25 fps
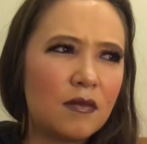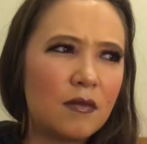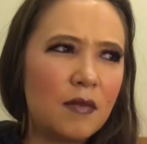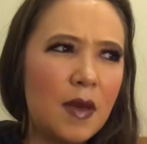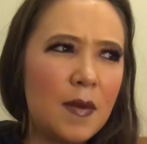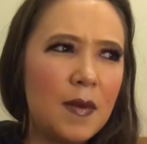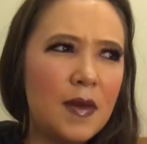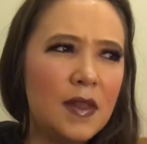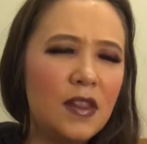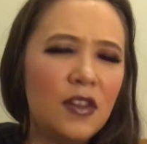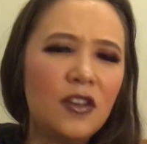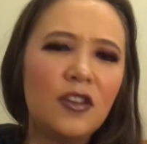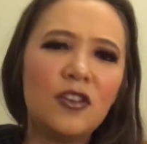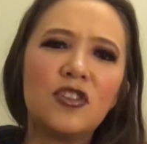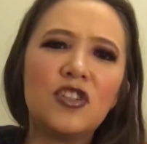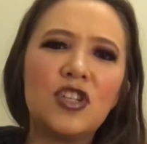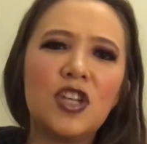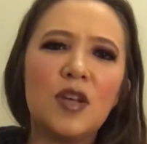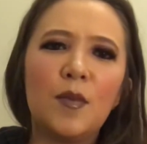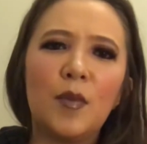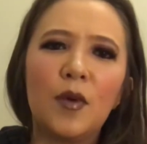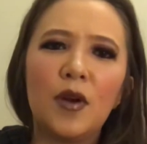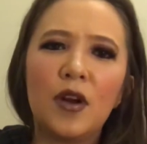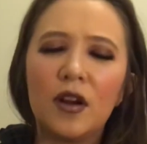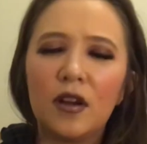maybe a little
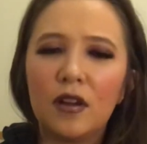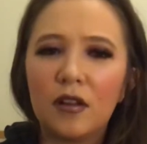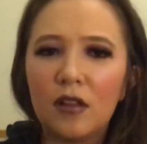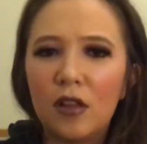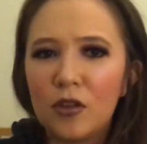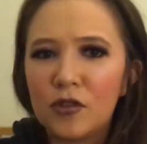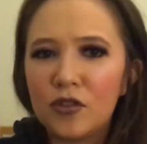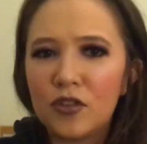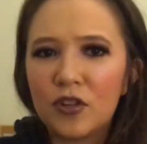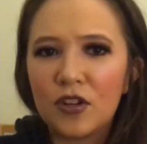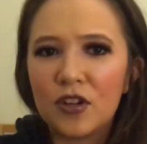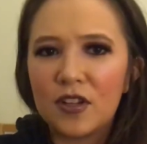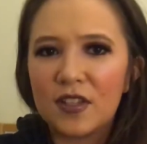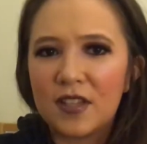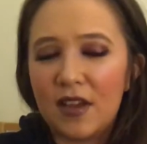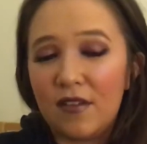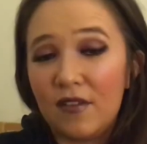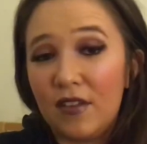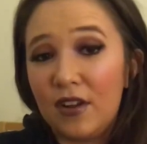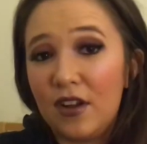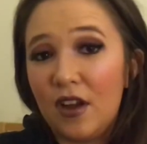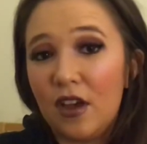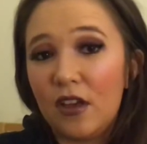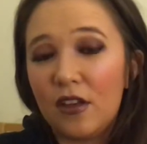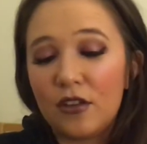cheaper, closer to
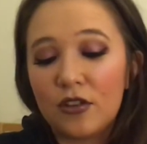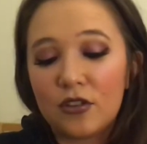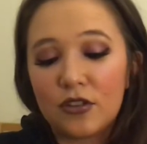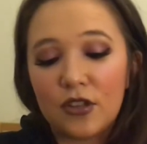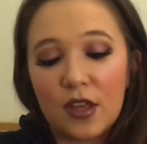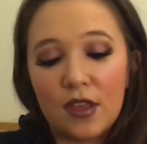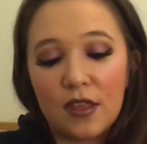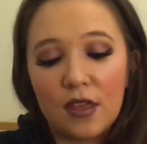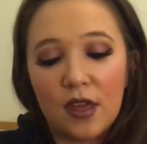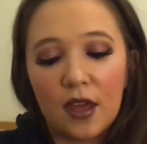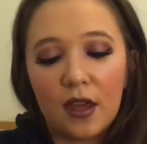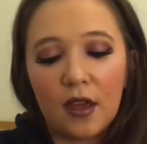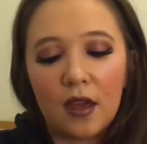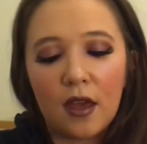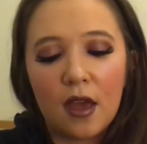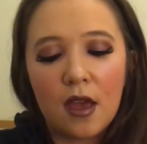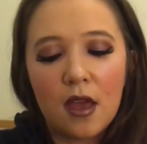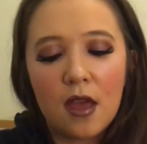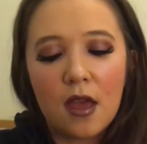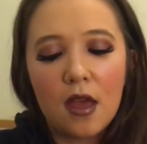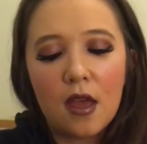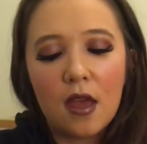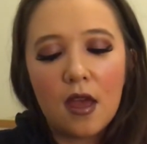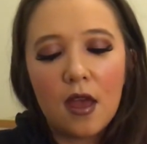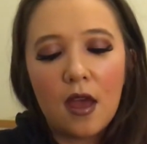$7, I think.
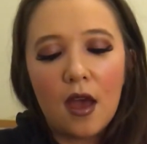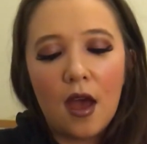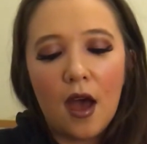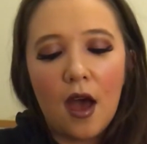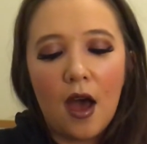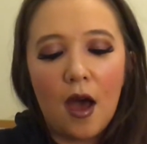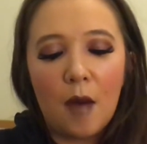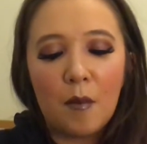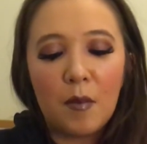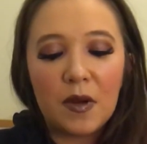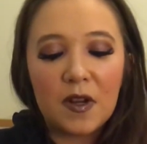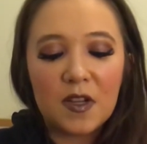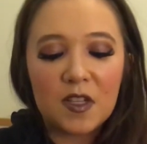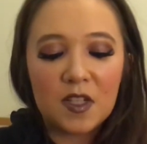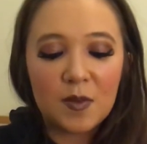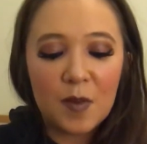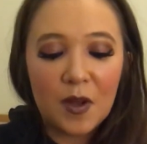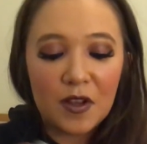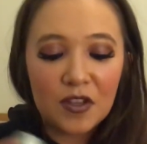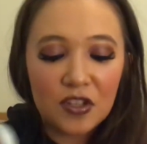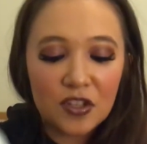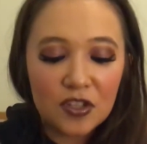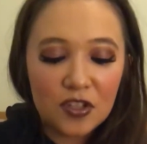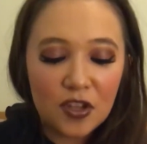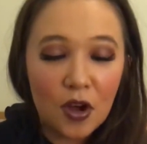But it
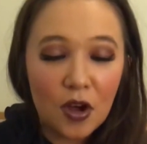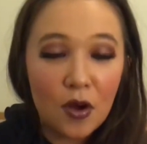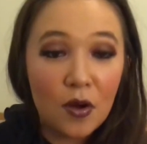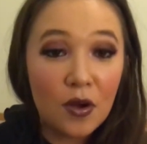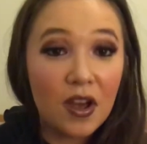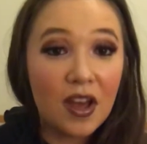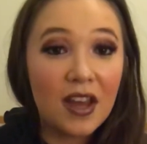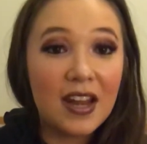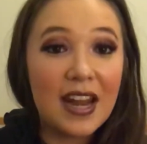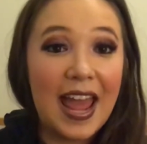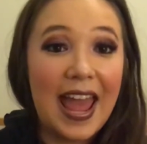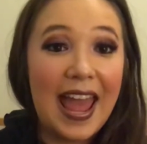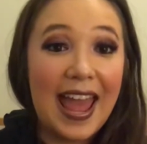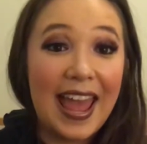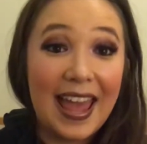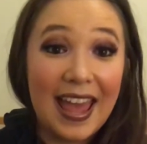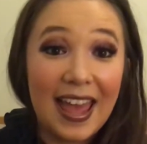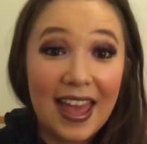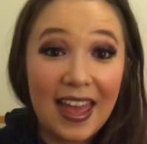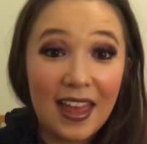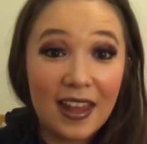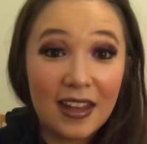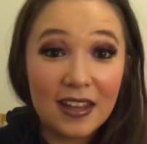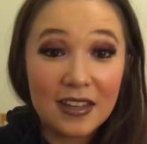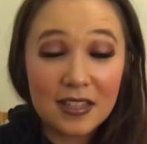smells so good,
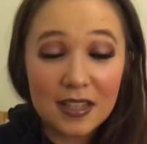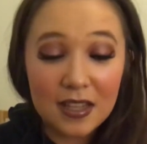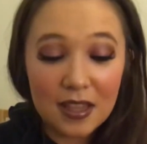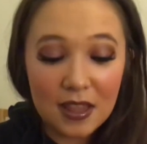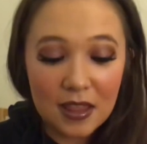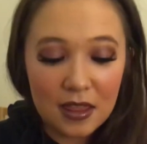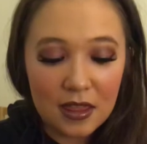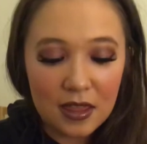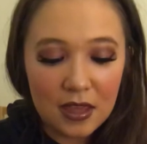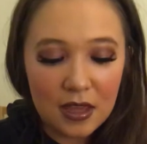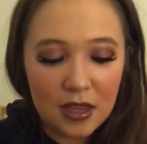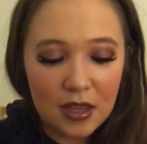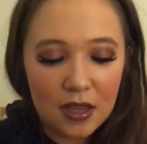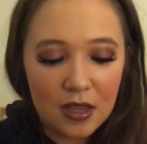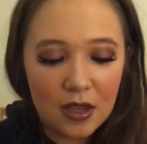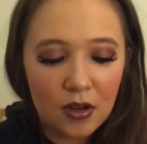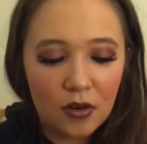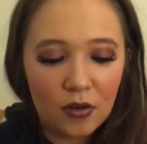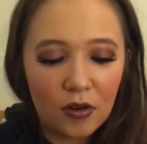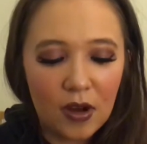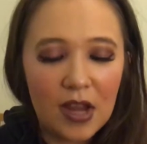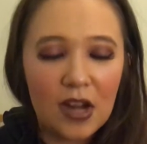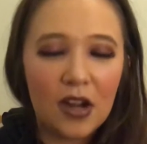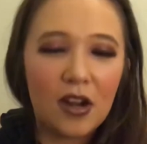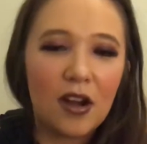and the
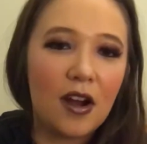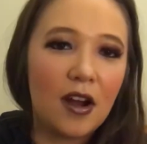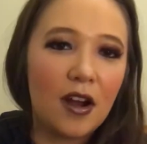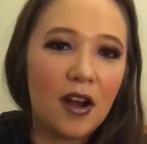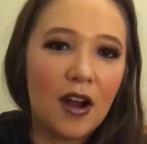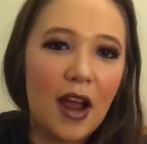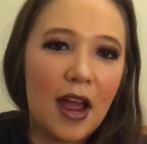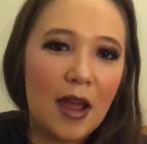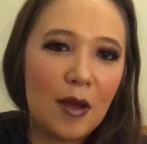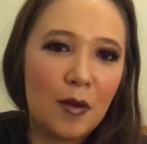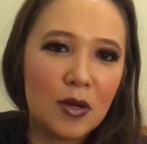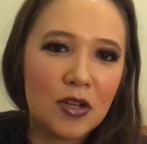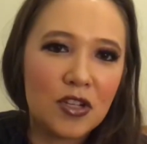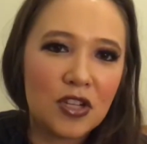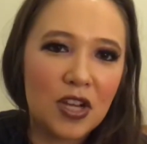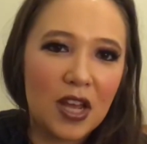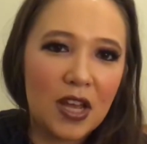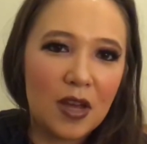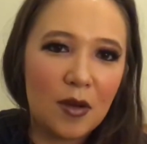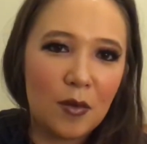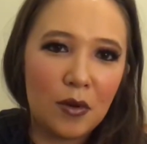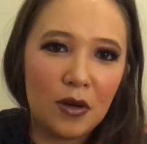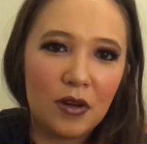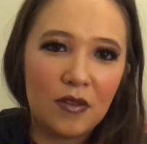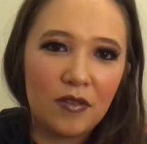creator, I wish
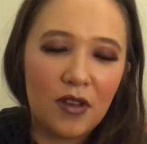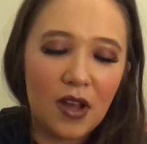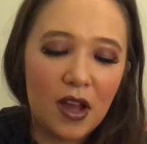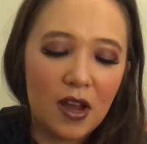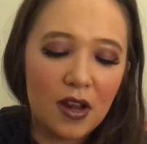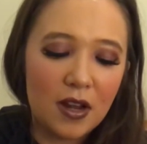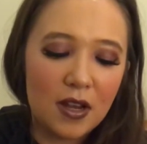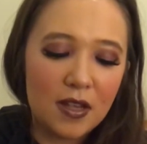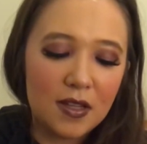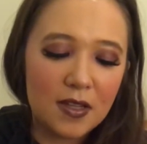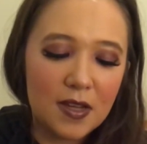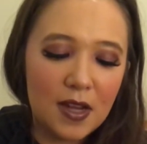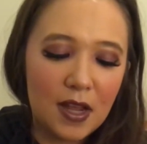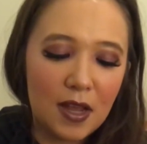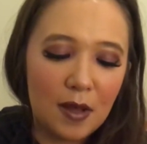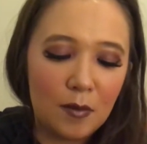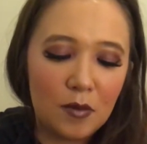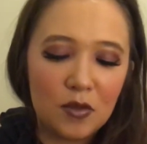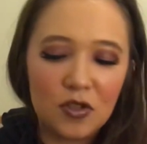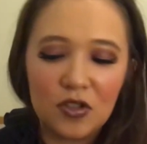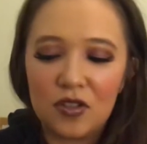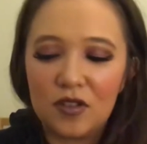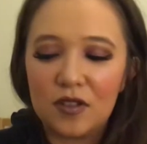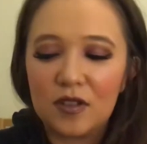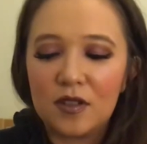I would have gotten his name
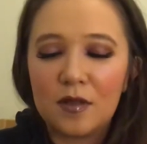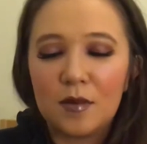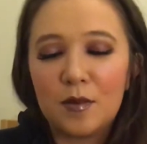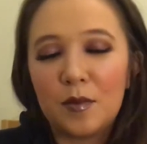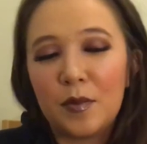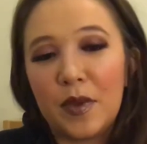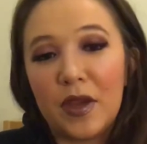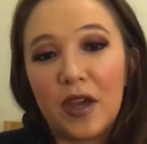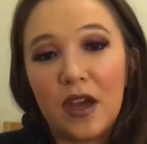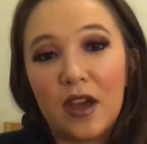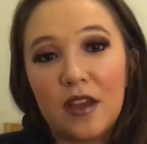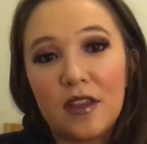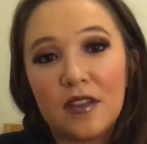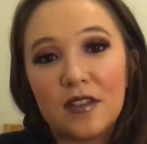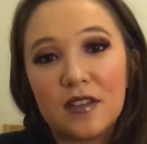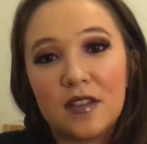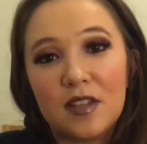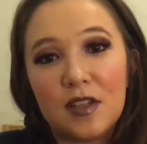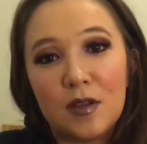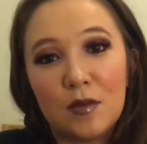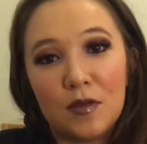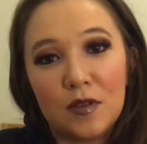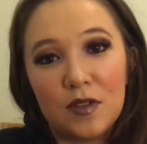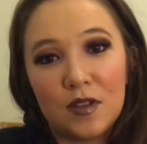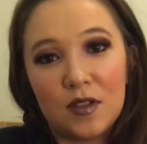just because
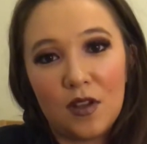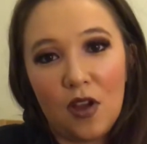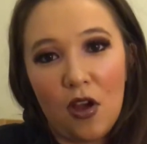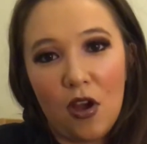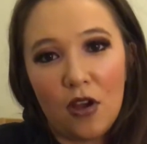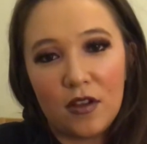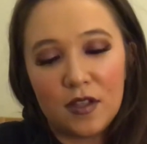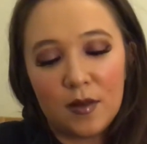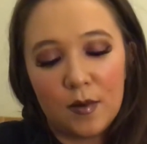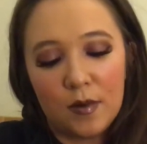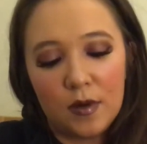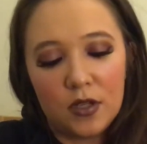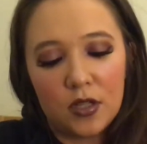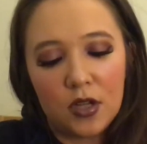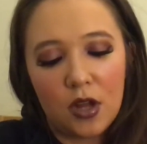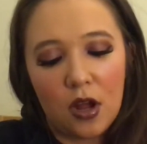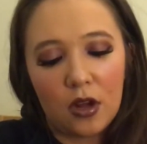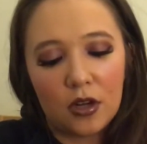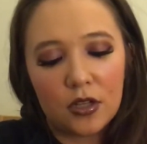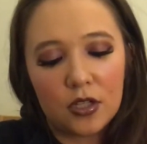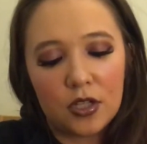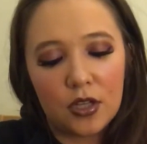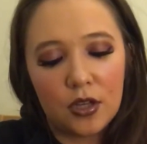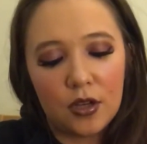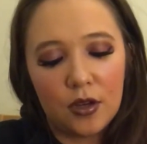he was awesome to
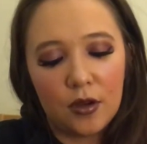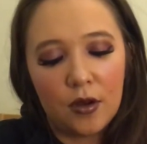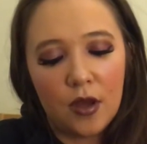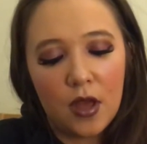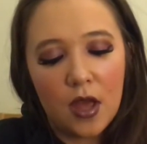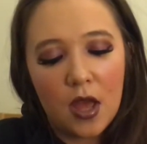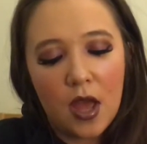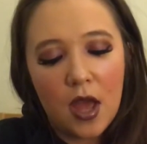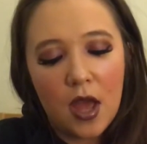talk to.